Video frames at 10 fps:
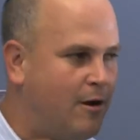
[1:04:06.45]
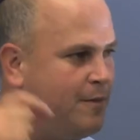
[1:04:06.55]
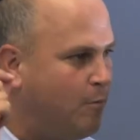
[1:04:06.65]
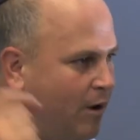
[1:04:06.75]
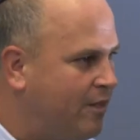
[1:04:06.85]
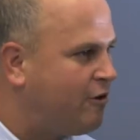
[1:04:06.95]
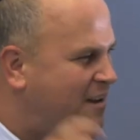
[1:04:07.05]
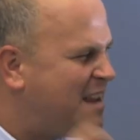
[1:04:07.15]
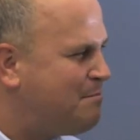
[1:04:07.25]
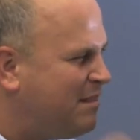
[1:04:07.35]
are the ones that are
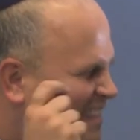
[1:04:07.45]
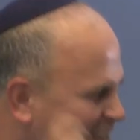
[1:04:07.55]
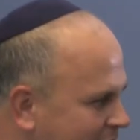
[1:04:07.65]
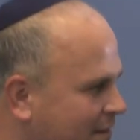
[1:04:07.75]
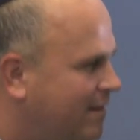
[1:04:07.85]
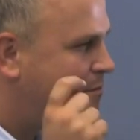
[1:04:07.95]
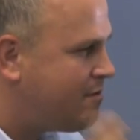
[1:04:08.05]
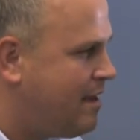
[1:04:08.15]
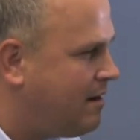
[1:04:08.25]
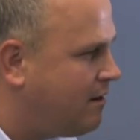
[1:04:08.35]
not believing in the
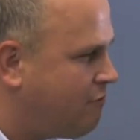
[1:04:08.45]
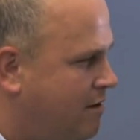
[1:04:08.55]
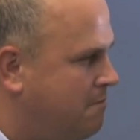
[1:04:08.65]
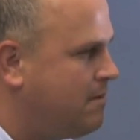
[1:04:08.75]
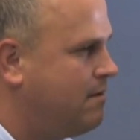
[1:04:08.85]
messianic dream.